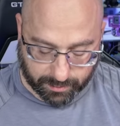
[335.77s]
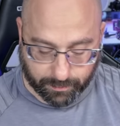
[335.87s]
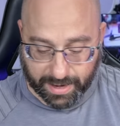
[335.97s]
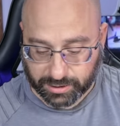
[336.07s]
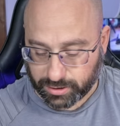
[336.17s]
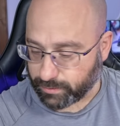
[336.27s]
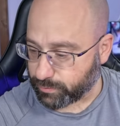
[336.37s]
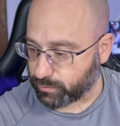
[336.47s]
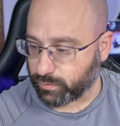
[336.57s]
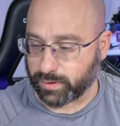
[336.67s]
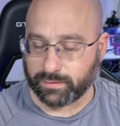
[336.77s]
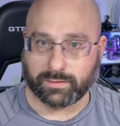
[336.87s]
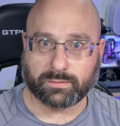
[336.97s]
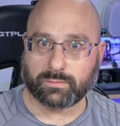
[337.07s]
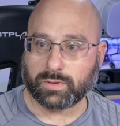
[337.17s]
match up with
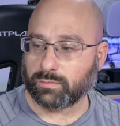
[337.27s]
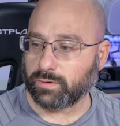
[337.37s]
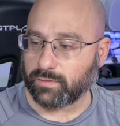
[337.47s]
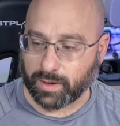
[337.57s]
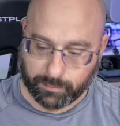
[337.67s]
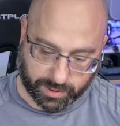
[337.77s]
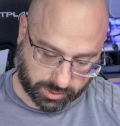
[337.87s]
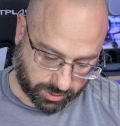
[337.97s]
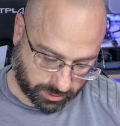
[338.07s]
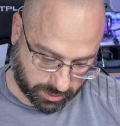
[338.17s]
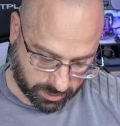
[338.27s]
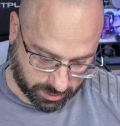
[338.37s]
what we've got pictured